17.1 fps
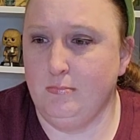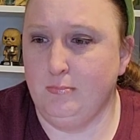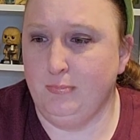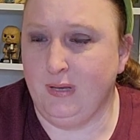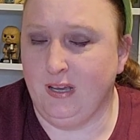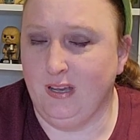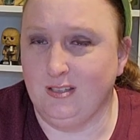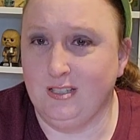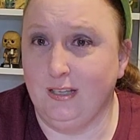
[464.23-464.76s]

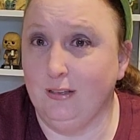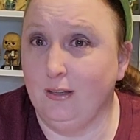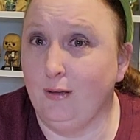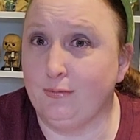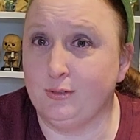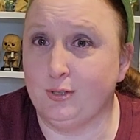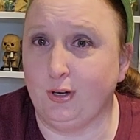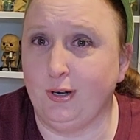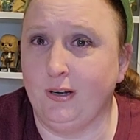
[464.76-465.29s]
because he
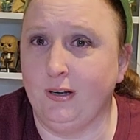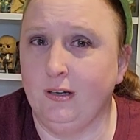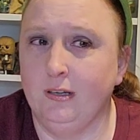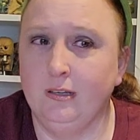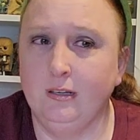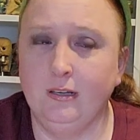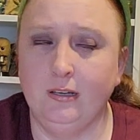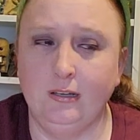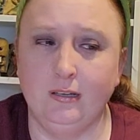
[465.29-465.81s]
loves her
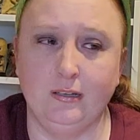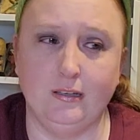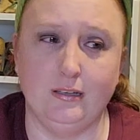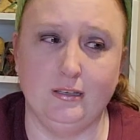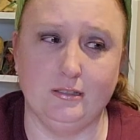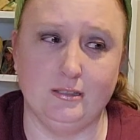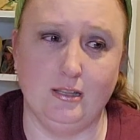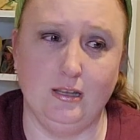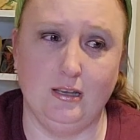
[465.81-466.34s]

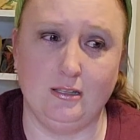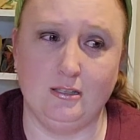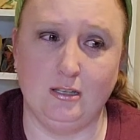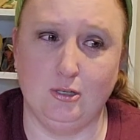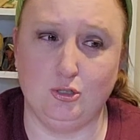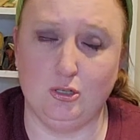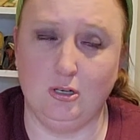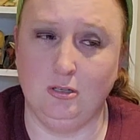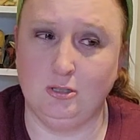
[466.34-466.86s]
is like
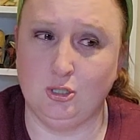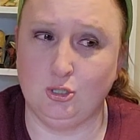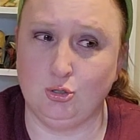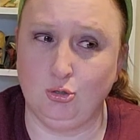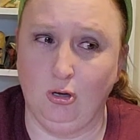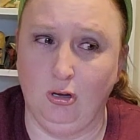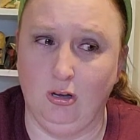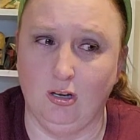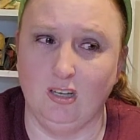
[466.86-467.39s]
such a
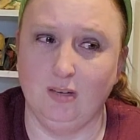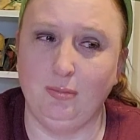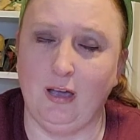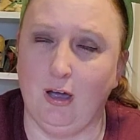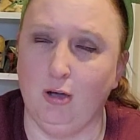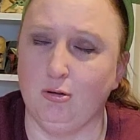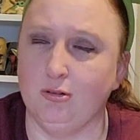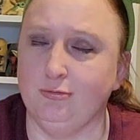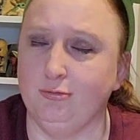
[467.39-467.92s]
strong,
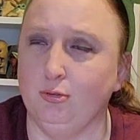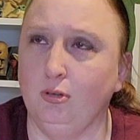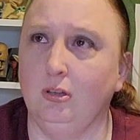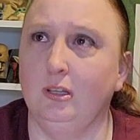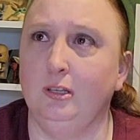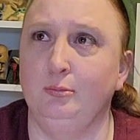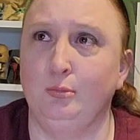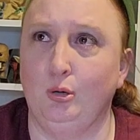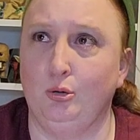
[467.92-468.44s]
powerful
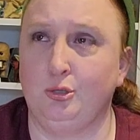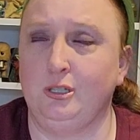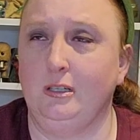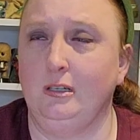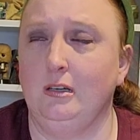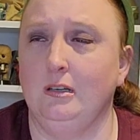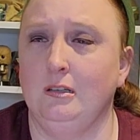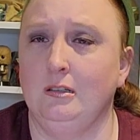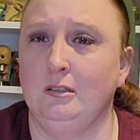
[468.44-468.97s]

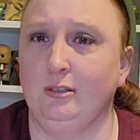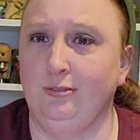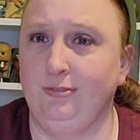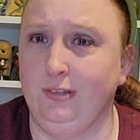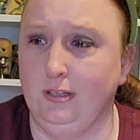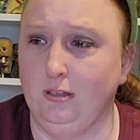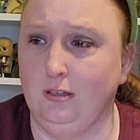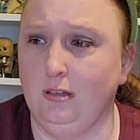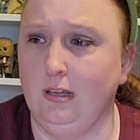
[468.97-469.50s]
emotion to
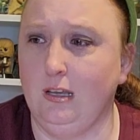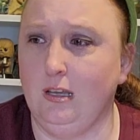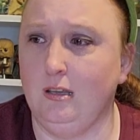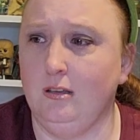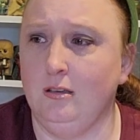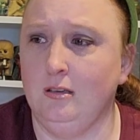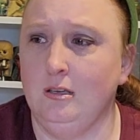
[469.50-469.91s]
feel. Like,